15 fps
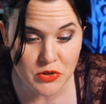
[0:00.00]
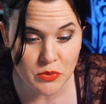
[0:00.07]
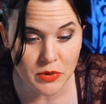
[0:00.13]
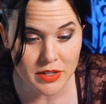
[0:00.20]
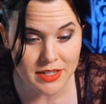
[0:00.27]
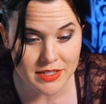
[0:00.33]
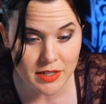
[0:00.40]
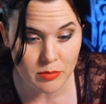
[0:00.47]
do
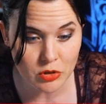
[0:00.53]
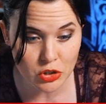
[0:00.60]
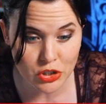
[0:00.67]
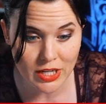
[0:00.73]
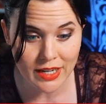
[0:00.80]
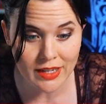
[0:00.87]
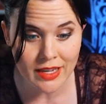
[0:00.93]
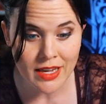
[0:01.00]
want to double
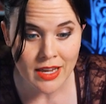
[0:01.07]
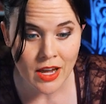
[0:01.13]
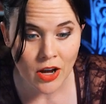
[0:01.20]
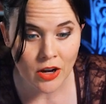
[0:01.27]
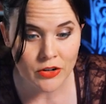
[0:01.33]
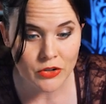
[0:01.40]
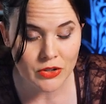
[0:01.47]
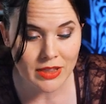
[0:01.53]
check.
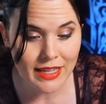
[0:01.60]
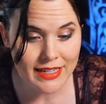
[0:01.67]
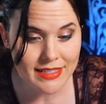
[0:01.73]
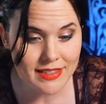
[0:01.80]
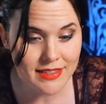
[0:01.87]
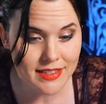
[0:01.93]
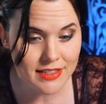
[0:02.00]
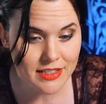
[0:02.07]
Under
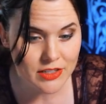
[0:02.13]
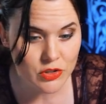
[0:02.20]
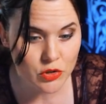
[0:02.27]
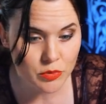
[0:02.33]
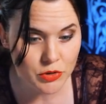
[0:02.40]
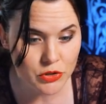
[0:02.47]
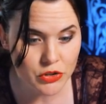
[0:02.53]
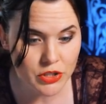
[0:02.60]
license and
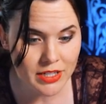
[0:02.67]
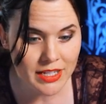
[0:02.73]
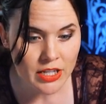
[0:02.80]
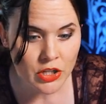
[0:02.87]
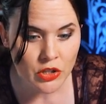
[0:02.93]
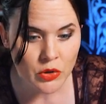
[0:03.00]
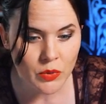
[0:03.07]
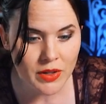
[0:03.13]
distribution,
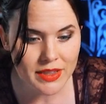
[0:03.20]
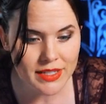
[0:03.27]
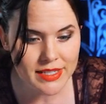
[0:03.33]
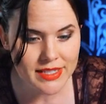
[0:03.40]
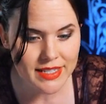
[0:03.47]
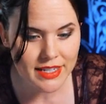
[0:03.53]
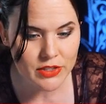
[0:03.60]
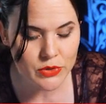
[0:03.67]
you want
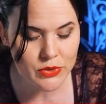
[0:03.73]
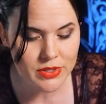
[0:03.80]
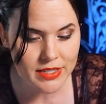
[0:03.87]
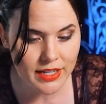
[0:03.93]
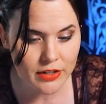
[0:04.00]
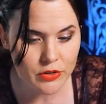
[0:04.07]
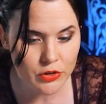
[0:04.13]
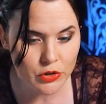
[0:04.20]
this set to
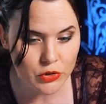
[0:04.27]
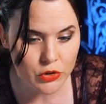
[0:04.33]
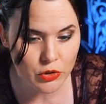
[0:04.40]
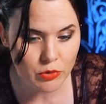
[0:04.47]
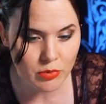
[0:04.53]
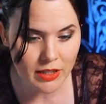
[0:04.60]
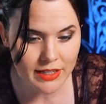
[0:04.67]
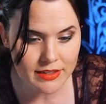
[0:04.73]
standard
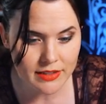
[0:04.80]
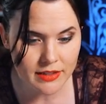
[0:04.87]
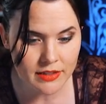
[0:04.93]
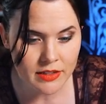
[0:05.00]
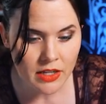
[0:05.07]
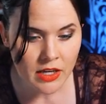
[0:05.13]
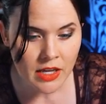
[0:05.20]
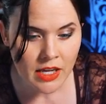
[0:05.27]
YouTube
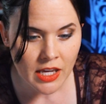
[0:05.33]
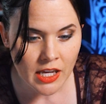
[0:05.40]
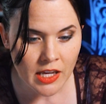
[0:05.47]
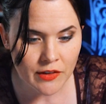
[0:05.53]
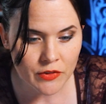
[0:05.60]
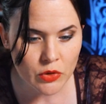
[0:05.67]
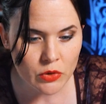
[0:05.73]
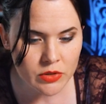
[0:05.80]
license.
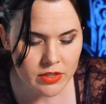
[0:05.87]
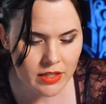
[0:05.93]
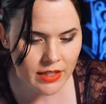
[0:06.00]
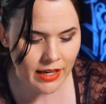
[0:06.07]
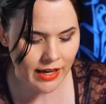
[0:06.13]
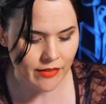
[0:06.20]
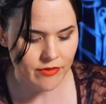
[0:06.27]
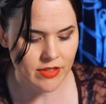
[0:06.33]
If you
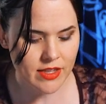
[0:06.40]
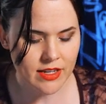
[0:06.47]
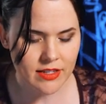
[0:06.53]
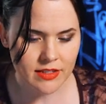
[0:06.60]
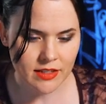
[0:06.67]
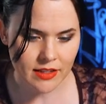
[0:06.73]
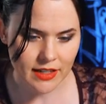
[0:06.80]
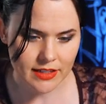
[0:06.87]
have this
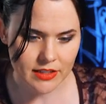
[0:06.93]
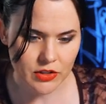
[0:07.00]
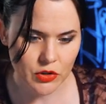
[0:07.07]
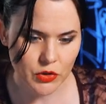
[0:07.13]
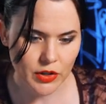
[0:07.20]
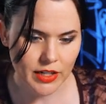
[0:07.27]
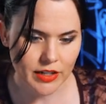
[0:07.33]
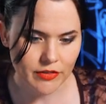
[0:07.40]
selected
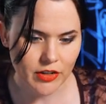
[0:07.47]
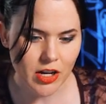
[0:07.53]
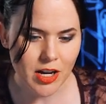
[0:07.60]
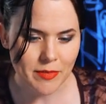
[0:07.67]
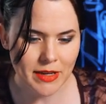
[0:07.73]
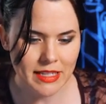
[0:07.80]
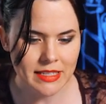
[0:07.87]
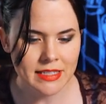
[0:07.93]
Creative
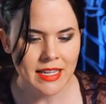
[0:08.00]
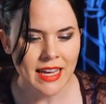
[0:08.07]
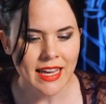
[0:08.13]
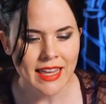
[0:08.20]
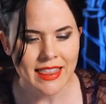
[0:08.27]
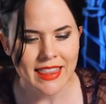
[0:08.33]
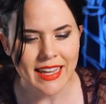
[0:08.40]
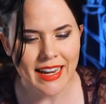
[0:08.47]
Commons,
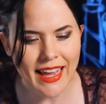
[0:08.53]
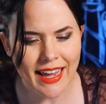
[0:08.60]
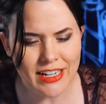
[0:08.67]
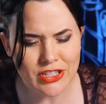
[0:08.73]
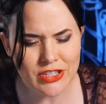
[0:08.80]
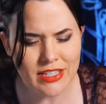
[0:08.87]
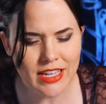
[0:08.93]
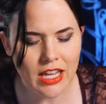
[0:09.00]
that
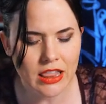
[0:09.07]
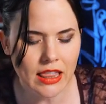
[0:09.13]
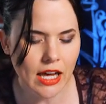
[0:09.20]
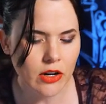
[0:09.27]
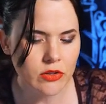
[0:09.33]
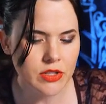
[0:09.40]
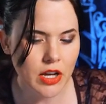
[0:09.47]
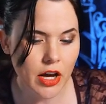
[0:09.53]
actually
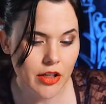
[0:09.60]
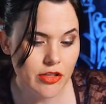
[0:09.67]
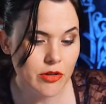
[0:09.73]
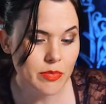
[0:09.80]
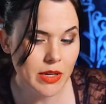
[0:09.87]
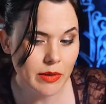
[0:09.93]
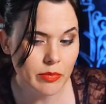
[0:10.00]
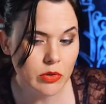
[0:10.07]
allows other
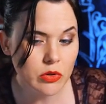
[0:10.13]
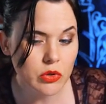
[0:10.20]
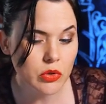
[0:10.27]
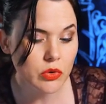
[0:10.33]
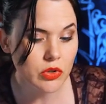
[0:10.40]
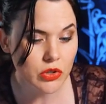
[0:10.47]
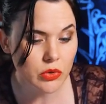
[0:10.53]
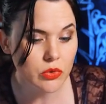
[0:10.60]
people to
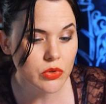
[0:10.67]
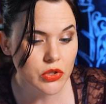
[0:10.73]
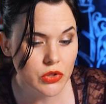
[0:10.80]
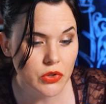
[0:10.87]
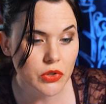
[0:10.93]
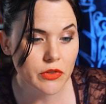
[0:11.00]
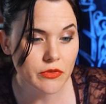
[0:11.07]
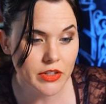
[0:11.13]
use
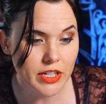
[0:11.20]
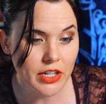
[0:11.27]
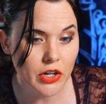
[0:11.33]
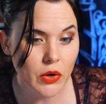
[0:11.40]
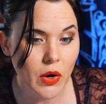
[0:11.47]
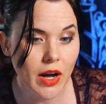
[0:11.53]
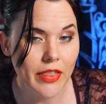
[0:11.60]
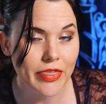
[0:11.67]
your
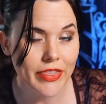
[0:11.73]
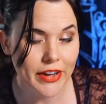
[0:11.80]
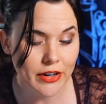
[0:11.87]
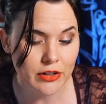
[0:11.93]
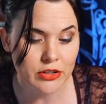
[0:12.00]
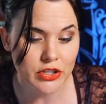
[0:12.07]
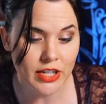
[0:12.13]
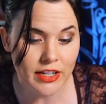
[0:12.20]
video on
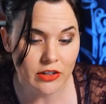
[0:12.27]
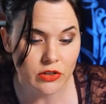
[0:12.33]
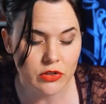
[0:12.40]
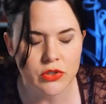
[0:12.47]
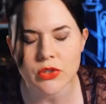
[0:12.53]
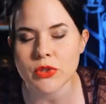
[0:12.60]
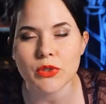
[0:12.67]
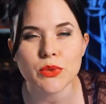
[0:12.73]
their channel.
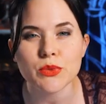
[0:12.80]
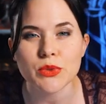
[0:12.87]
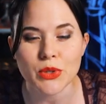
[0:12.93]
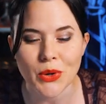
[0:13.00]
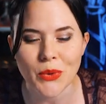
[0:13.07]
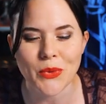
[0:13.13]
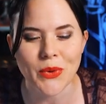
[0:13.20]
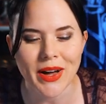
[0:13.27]
So you
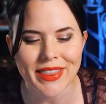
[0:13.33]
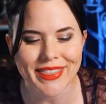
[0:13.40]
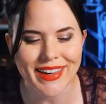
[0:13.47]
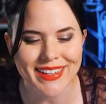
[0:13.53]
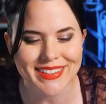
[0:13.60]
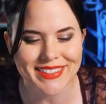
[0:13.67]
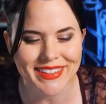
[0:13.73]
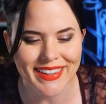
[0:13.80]
don't want
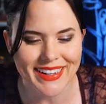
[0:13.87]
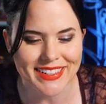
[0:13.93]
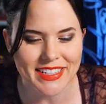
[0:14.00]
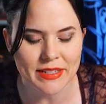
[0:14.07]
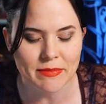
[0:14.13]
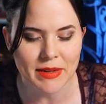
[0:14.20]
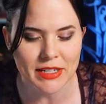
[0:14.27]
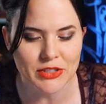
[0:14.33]
that
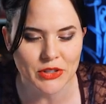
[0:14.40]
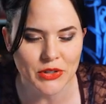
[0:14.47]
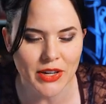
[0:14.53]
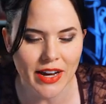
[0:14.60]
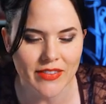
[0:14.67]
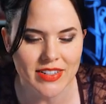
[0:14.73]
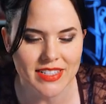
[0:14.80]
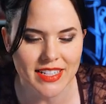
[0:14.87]
selected. Make sure you
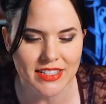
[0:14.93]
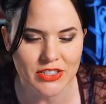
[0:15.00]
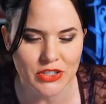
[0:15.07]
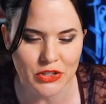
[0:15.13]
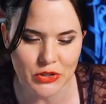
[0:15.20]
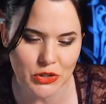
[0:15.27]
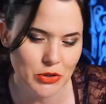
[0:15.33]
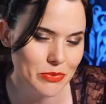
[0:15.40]
have it set to
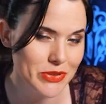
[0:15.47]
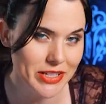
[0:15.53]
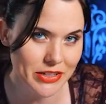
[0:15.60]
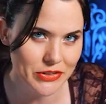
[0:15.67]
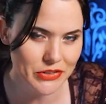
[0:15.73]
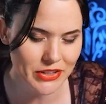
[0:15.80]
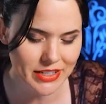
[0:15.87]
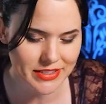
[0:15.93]
YouTube
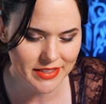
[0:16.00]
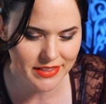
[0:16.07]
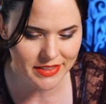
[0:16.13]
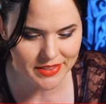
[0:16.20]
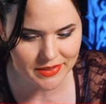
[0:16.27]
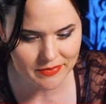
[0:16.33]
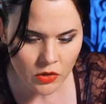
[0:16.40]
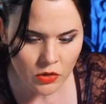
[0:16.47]
standard
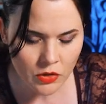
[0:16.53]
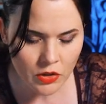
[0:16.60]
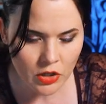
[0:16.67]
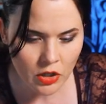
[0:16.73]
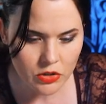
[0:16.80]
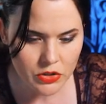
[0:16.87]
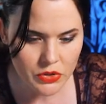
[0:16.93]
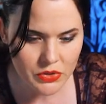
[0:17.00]
license. You can
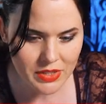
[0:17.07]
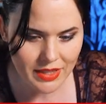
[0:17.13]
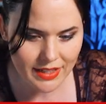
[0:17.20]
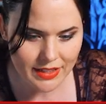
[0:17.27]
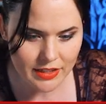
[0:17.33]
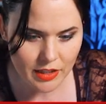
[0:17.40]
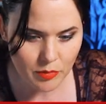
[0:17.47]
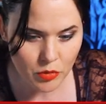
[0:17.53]
also
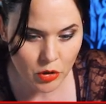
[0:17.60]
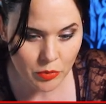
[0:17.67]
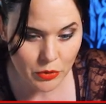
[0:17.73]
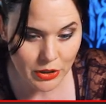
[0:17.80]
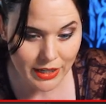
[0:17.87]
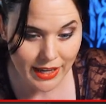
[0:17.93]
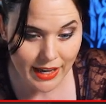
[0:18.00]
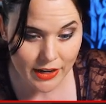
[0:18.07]
select the
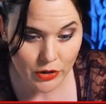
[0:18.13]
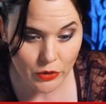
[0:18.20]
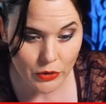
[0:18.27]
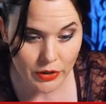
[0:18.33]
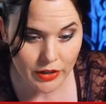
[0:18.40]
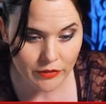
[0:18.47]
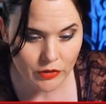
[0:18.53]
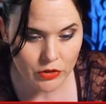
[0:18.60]
appropriate
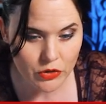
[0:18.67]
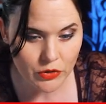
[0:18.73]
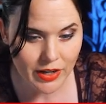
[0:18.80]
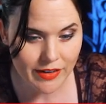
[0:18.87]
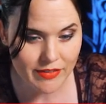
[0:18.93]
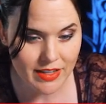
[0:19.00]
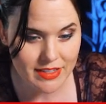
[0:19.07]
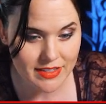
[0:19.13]
category if you don't
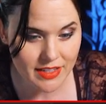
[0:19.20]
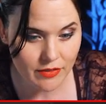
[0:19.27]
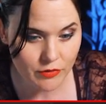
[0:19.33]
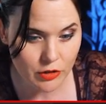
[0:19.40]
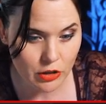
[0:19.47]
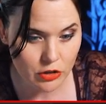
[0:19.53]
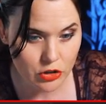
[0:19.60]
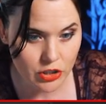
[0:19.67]
have that set
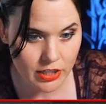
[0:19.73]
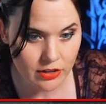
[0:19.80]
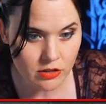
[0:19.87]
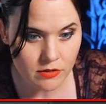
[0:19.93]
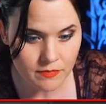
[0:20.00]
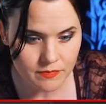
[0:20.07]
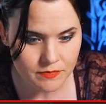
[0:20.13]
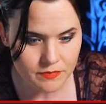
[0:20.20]
for your
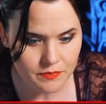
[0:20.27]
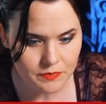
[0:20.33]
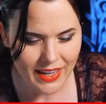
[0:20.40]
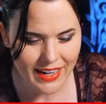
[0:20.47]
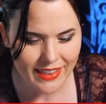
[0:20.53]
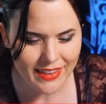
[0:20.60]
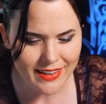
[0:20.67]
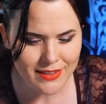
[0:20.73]
channel.
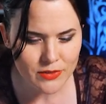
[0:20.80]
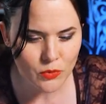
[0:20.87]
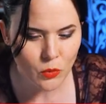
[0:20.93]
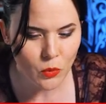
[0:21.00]
And I think it's